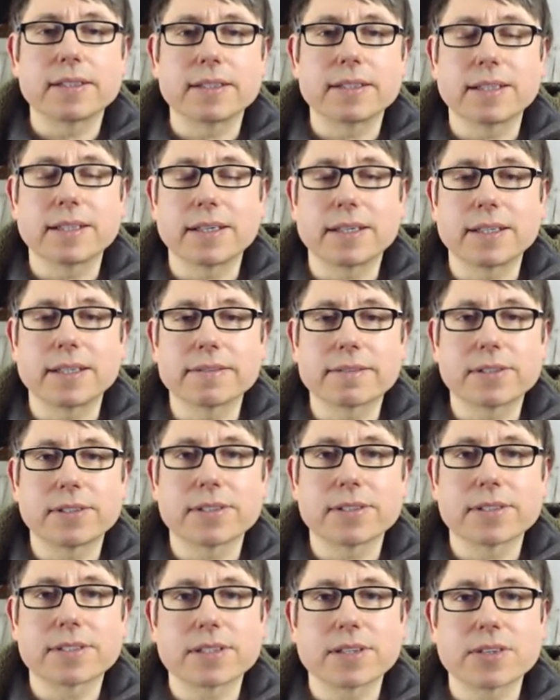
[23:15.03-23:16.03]
I've
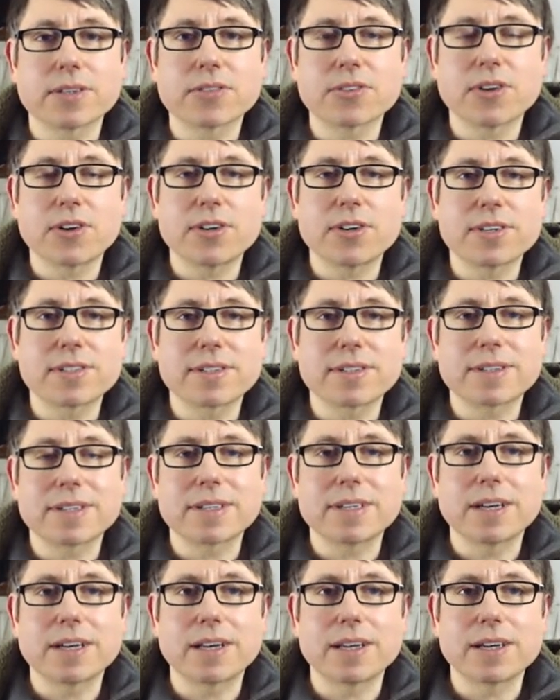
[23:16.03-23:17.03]
got a song
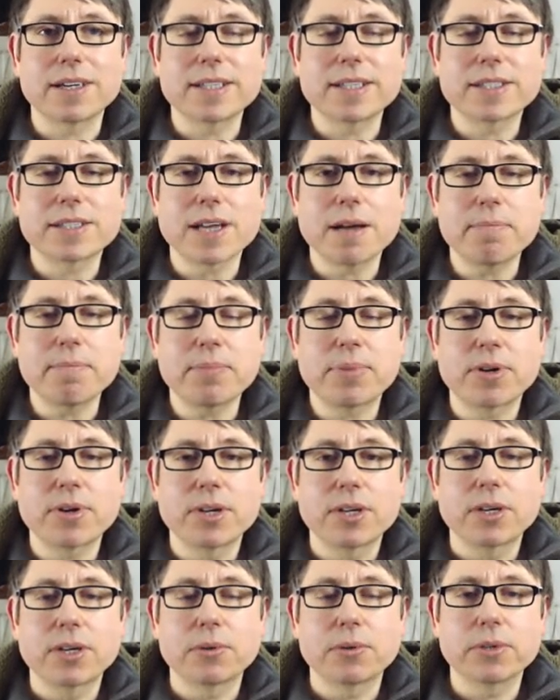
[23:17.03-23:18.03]
lined up
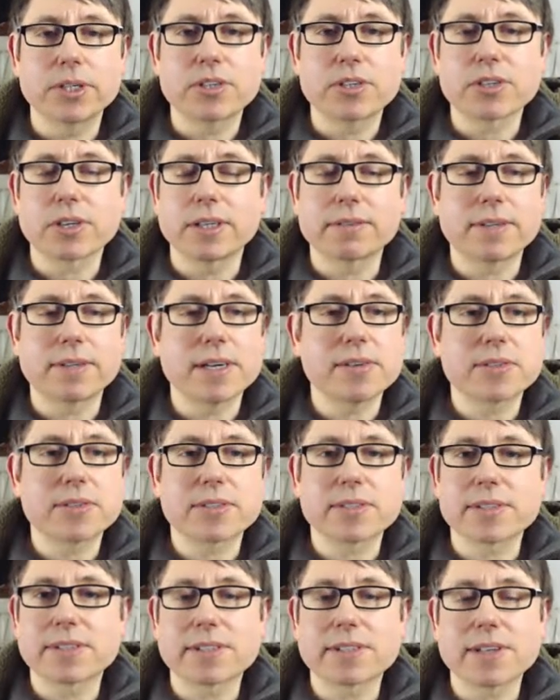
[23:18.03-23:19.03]
which I wrote
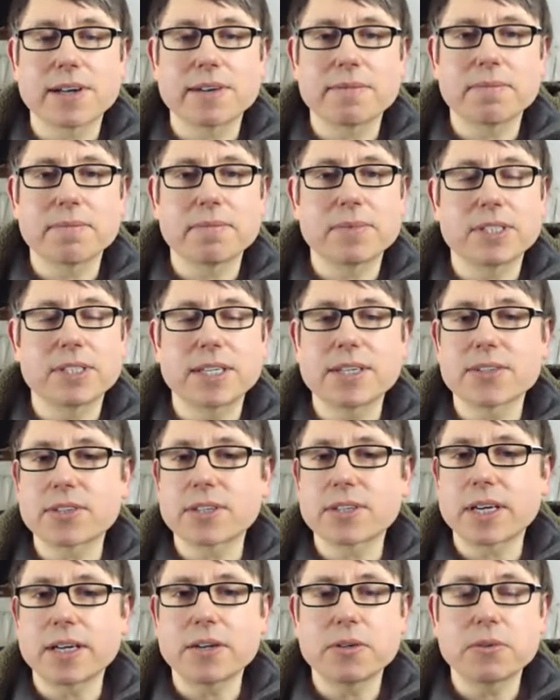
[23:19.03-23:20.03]
some years
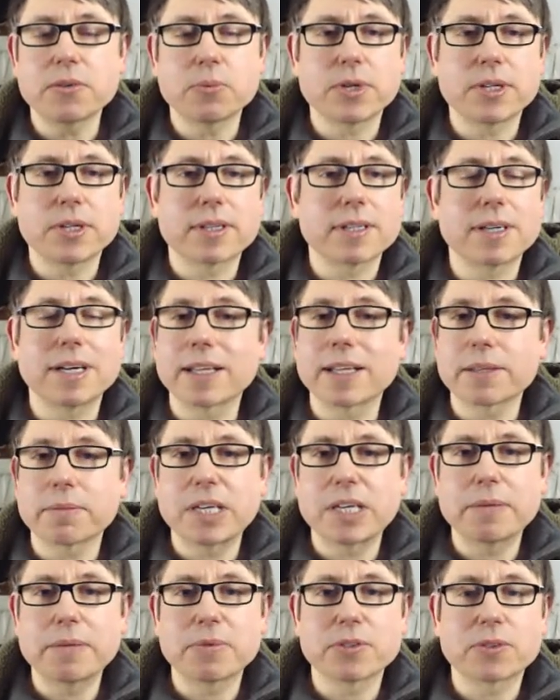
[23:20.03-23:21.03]
ago with other
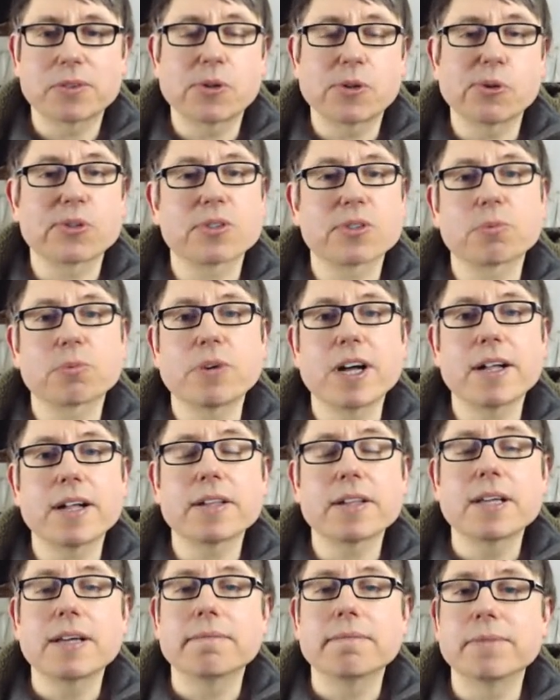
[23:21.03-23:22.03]
people, of course, as well.
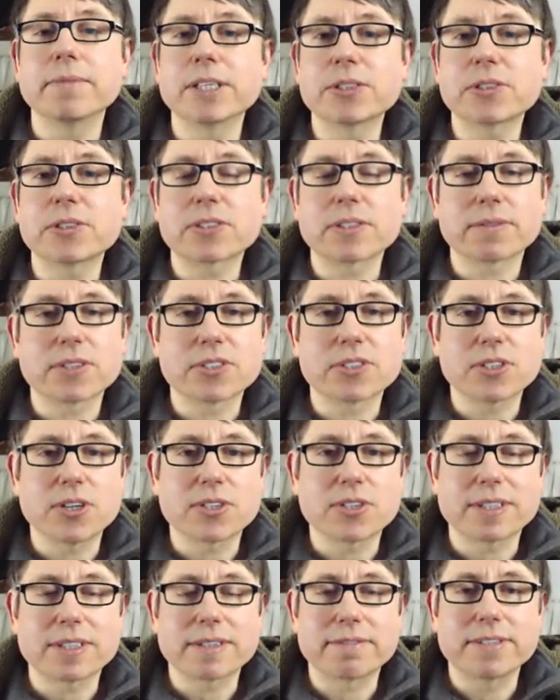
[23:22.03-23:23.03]
Most of the
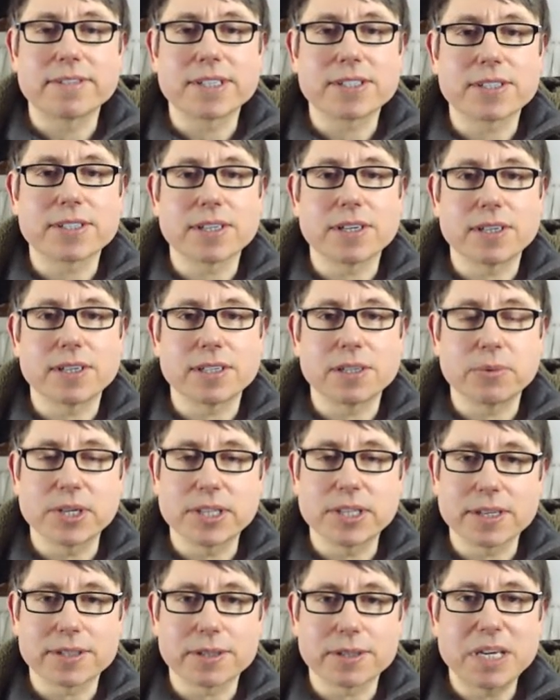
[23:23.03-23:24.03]
songs I've written are with
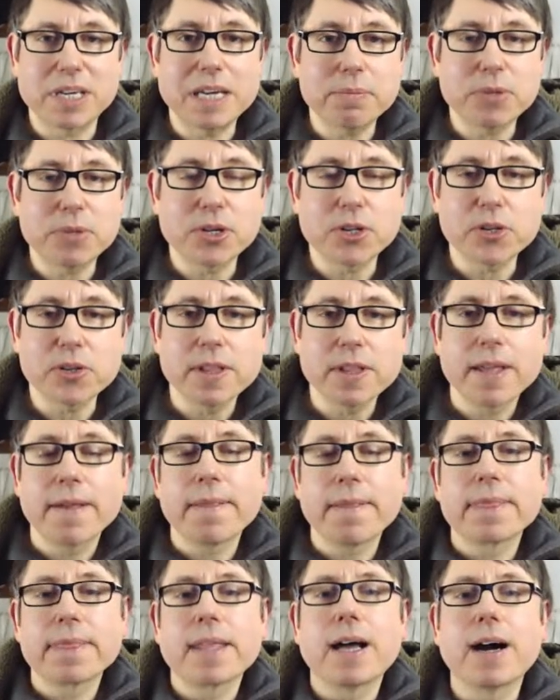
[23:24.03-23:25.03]
other people.
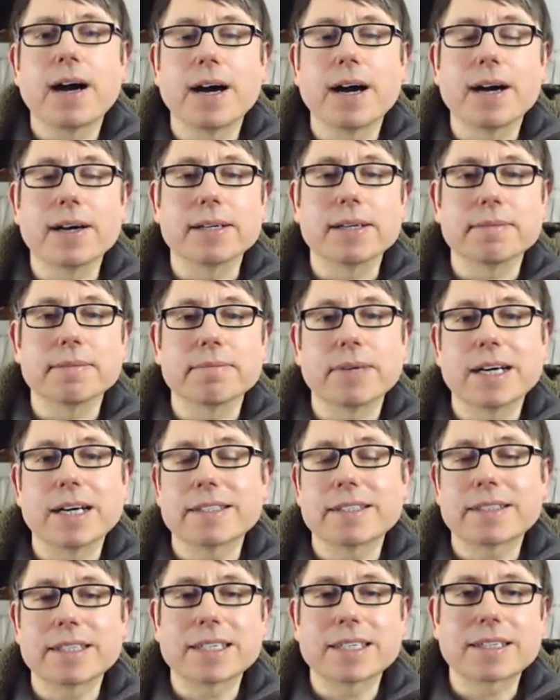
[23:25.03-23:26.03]
I
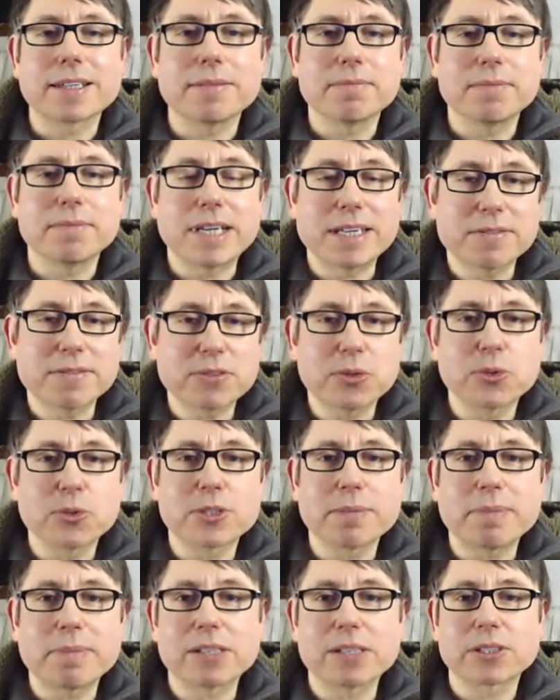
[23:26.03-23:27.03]
think I may have talked
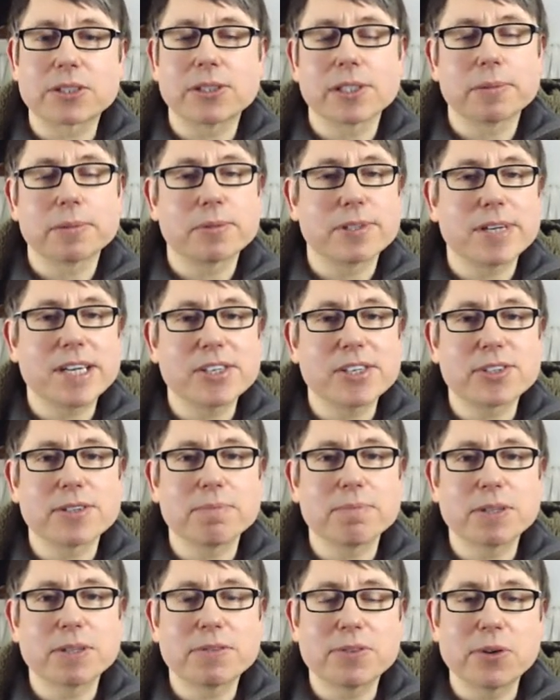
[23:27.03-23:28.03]
about collaboration
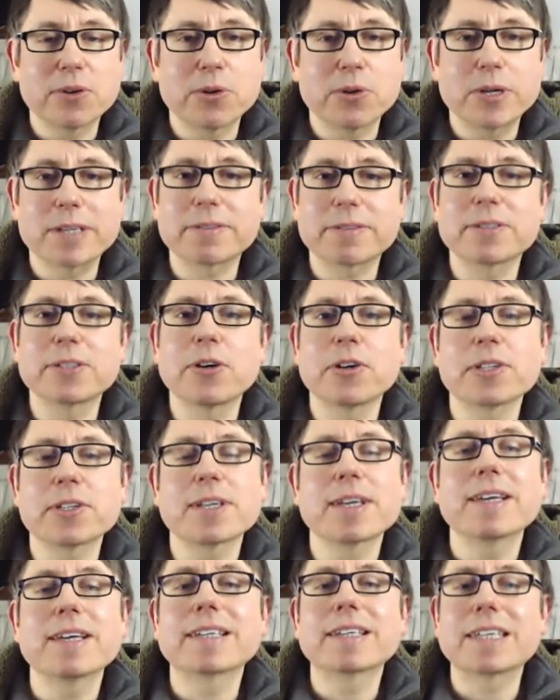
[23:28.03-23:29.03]
before. If not,
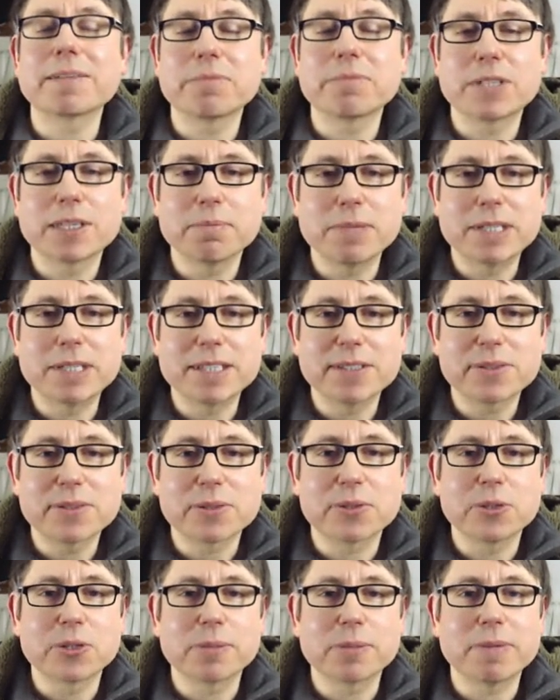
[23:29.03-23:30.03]
give me a minute to
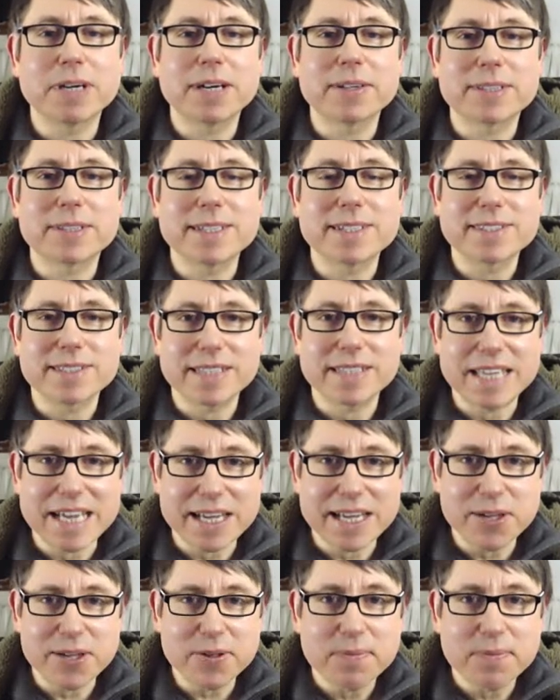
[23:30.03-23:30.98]
talk about this now.